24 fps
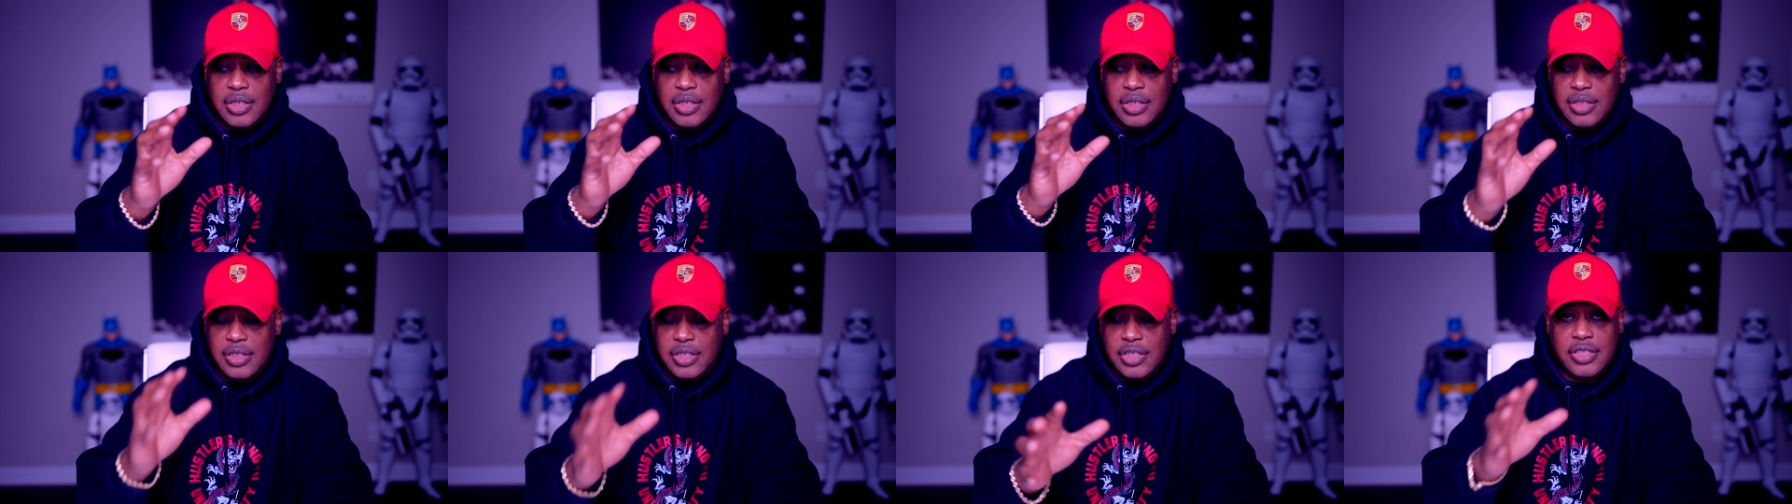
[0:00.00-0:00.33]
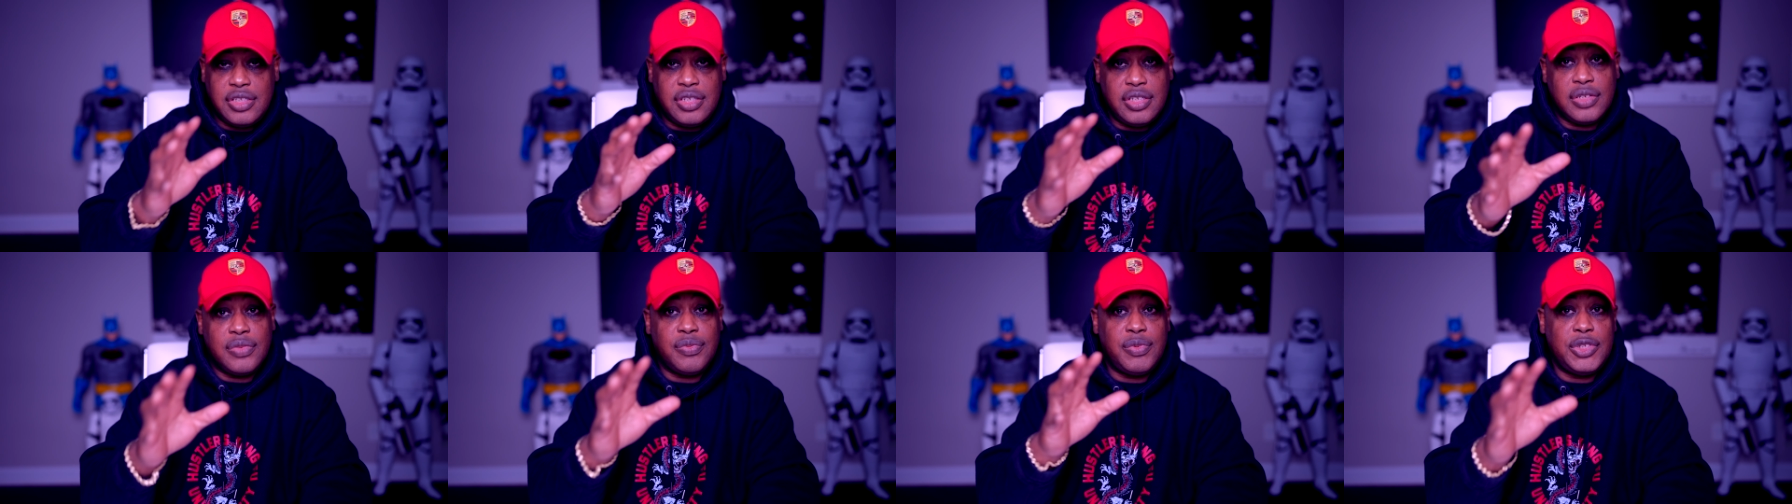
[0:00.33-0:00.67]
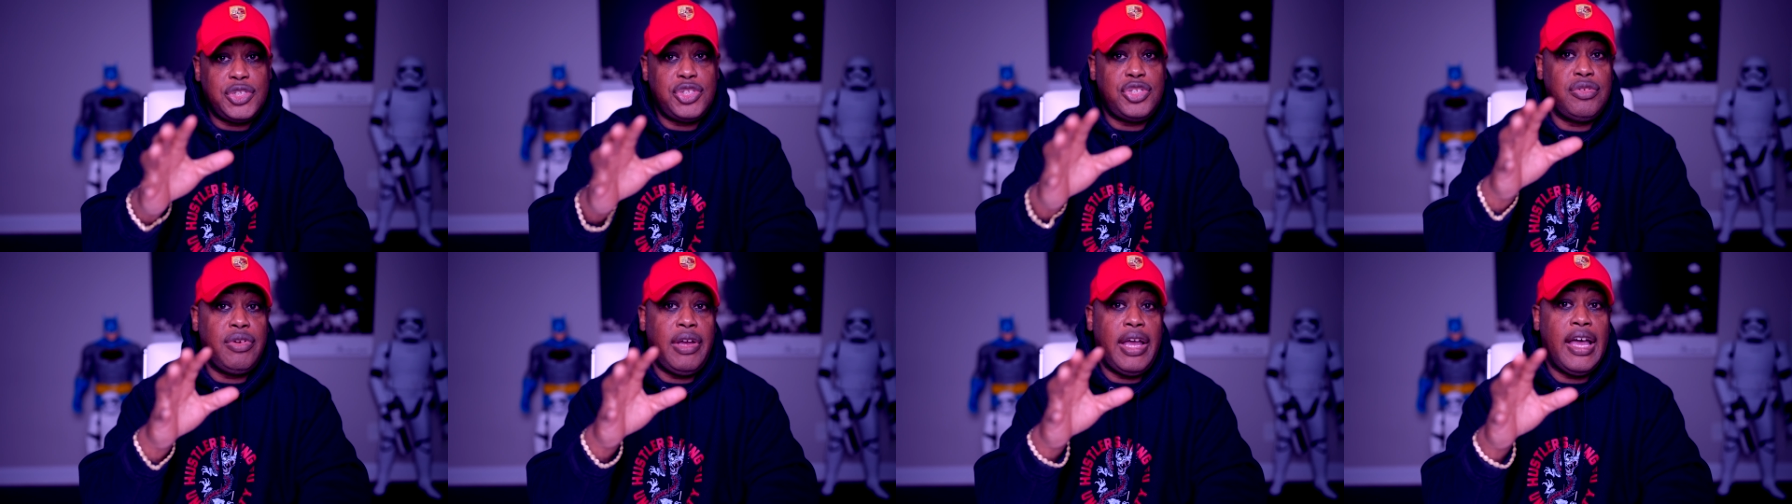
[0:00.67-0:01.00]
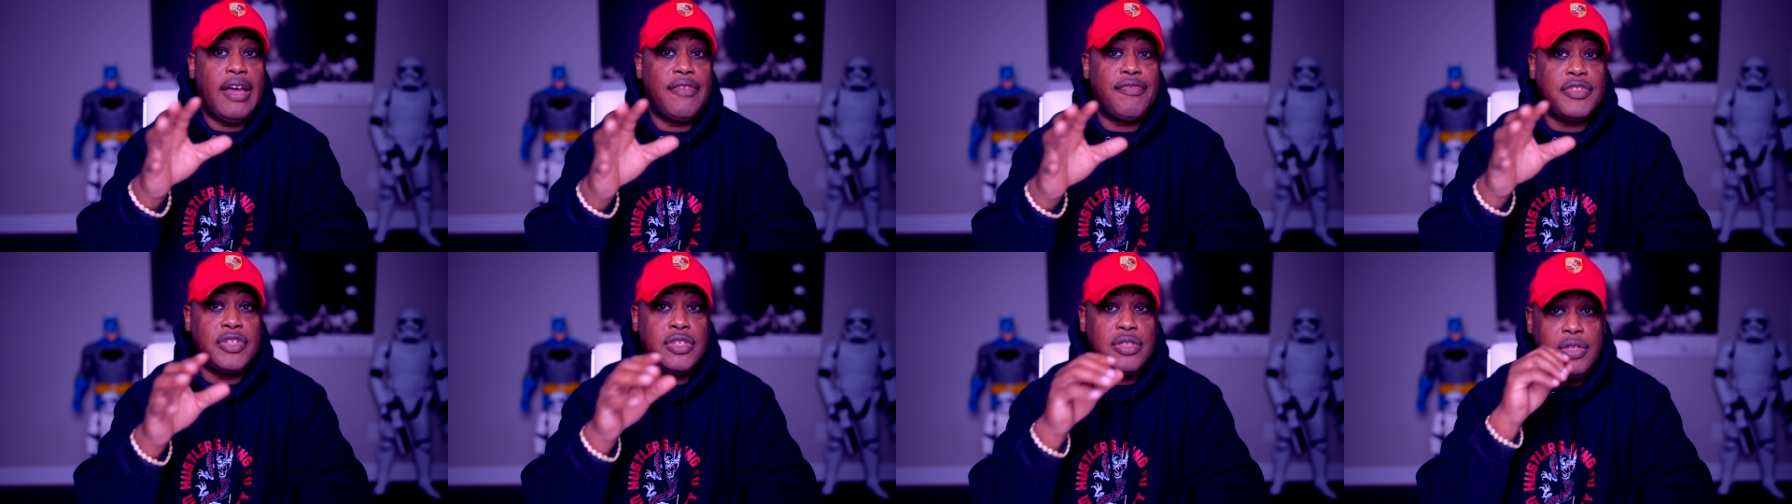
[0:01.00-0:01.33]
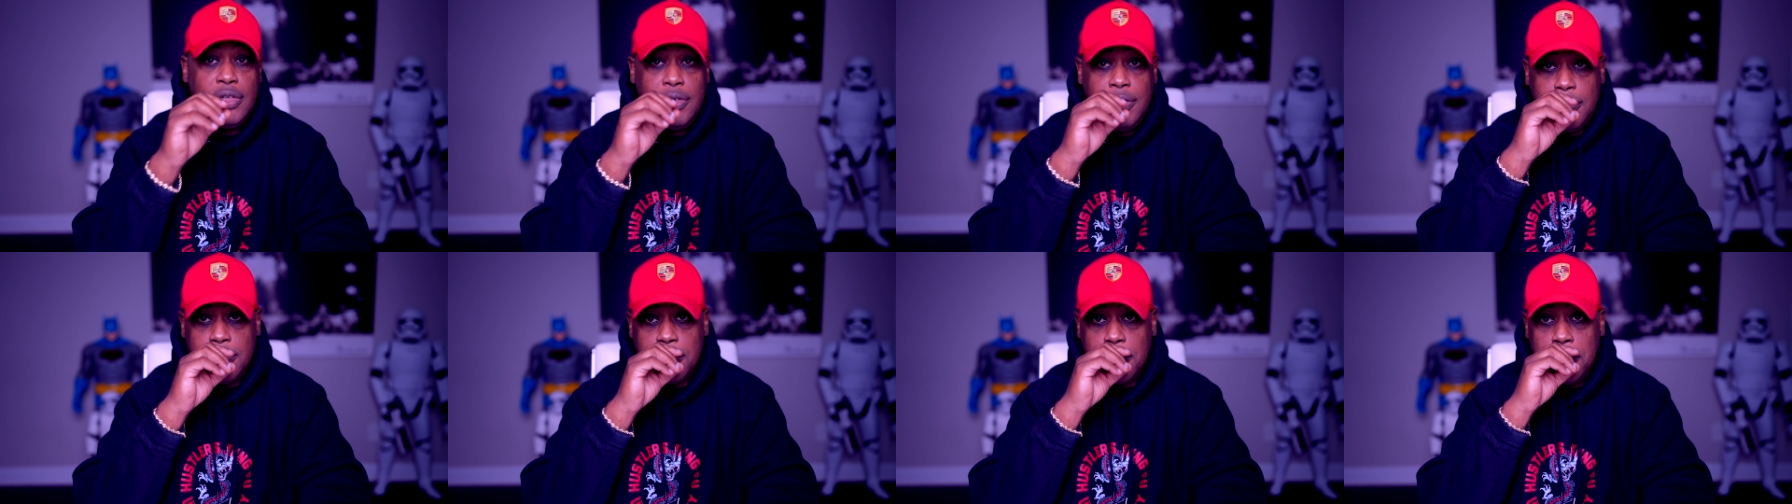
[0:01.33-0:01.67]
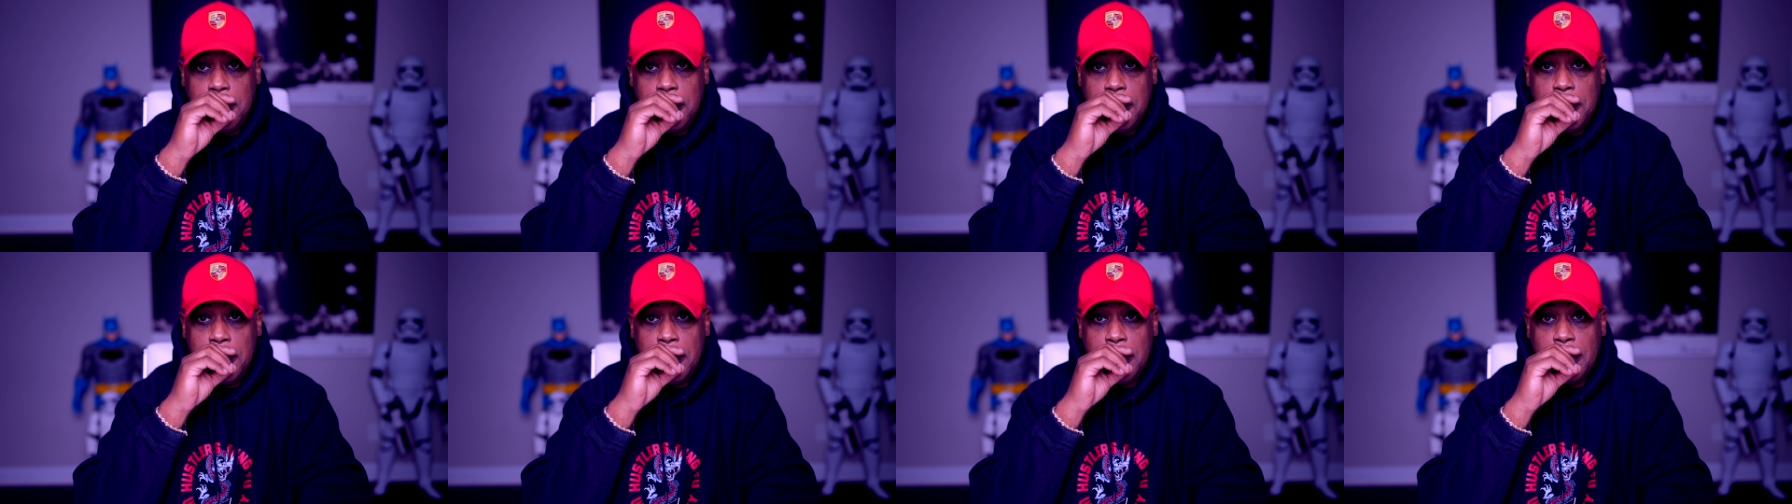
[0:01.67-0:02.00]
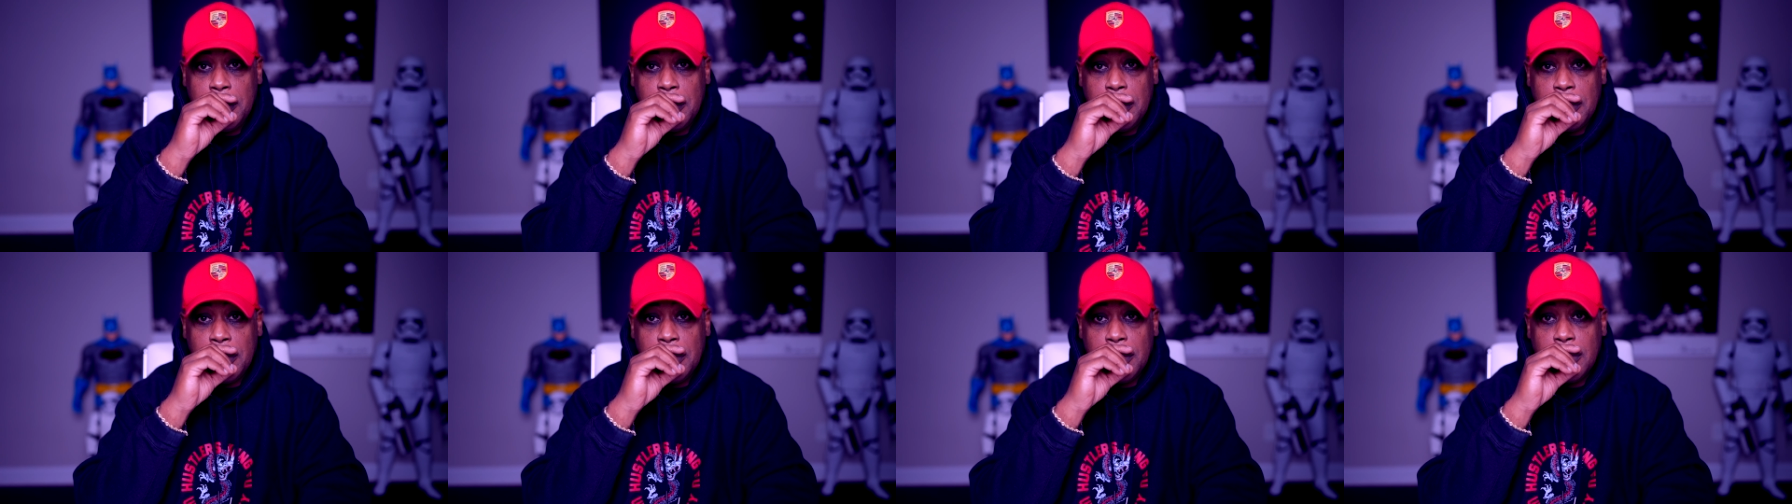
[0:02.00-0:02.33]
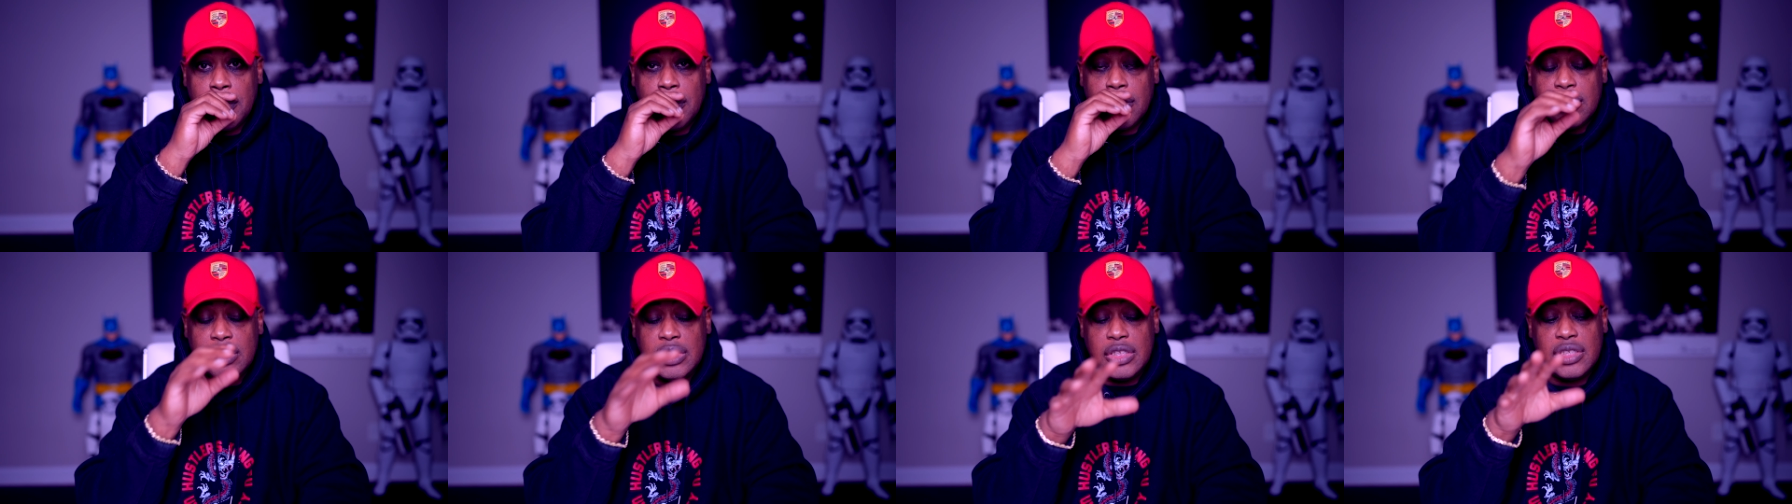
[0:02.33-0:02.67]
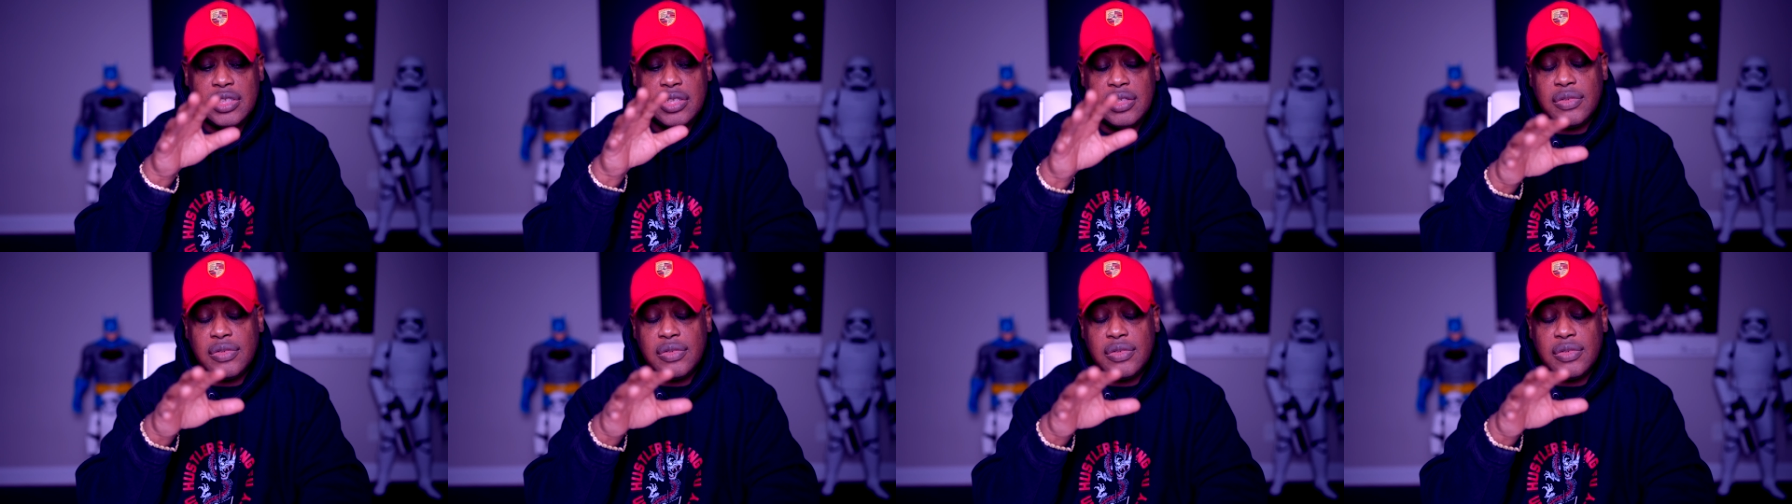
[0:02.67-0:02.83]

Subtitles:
this is what you have to do. This